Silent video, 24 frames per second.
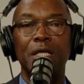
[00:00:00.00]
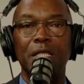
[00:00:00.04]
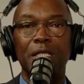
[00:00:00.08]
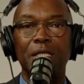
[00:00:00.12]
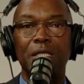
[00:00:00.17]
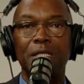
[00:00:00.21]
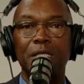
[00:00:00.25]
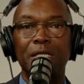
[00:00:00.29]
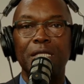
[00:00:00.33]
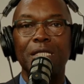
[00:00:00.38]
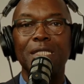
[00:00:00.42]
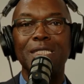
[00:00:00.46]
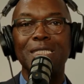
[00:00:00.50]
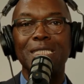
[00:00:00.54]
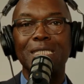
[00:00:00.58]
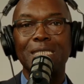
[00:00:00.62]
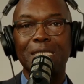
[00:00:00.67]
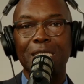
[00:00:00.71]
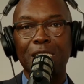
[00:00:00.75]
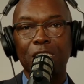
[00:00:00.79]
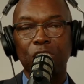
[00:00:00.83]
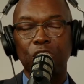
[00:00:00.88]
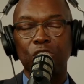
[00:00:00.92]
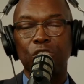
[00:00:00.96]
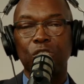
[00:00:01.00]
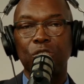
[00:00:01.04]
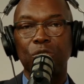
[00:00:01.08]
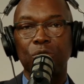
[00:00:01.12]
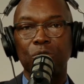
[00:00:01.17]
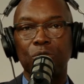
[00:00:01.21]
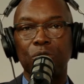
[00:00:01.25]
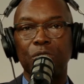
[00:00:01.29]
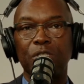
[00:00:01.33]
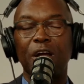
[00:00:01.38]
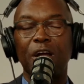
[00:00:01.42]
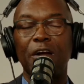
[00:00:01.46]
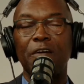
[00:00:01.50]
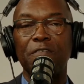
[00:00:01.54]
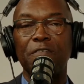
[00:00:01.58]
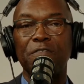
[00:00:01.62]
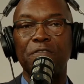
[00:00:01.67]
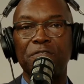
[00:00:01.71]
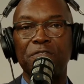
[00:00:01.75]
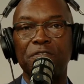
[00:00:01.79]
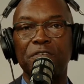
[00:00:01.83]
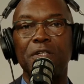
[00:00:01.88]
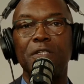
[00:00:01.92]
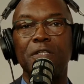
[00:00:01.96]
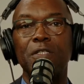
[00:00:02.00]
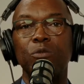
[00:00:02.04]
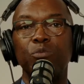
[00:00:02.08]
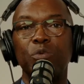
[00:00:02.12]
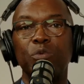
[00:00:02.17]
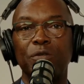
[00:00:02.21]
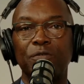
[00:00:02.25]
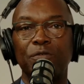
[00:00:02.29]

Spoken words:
these tissues are filled with